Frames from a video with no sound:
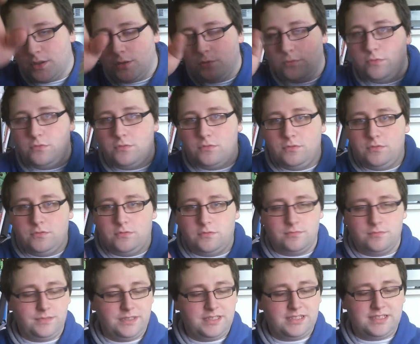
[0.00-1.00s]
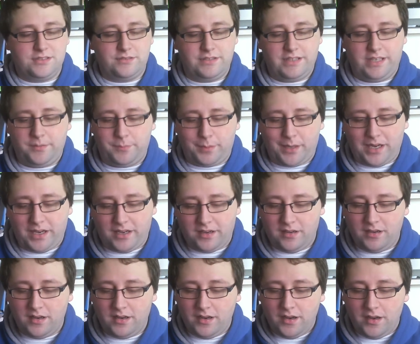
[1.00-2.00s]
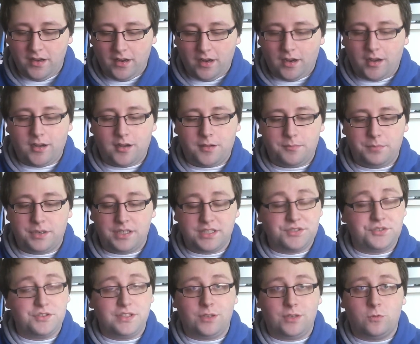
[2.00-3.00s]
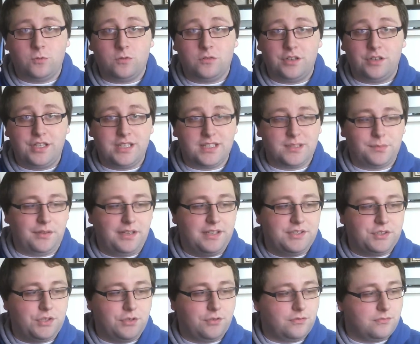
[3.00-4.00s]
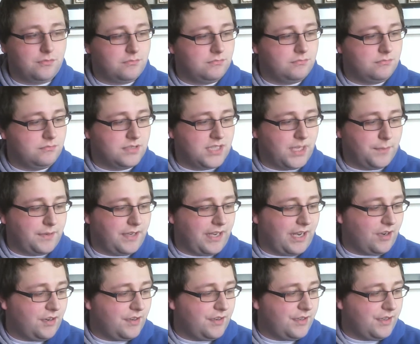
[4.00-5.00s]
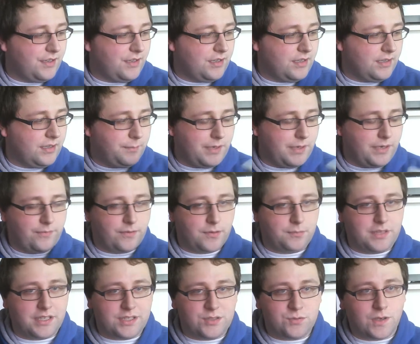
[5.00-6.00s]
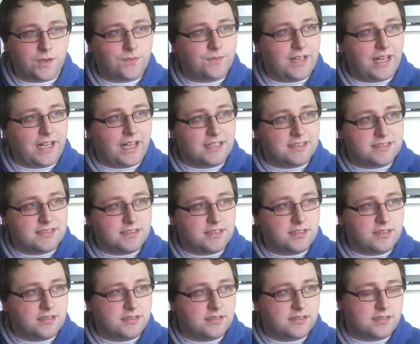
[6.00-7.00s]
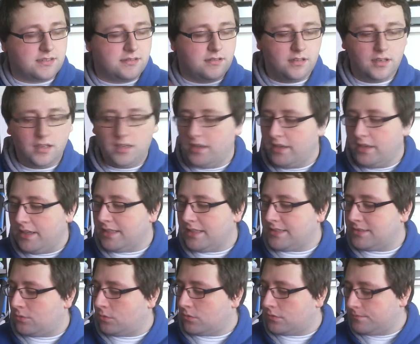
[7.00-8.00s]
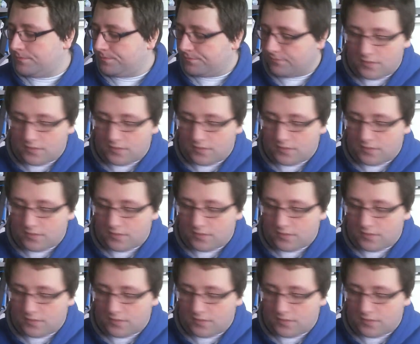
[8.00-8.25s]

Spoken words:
Ooh, he's still getting paid. But it's really cool. You get to play as your own type of character and pick from like 12 classes, and it's cool.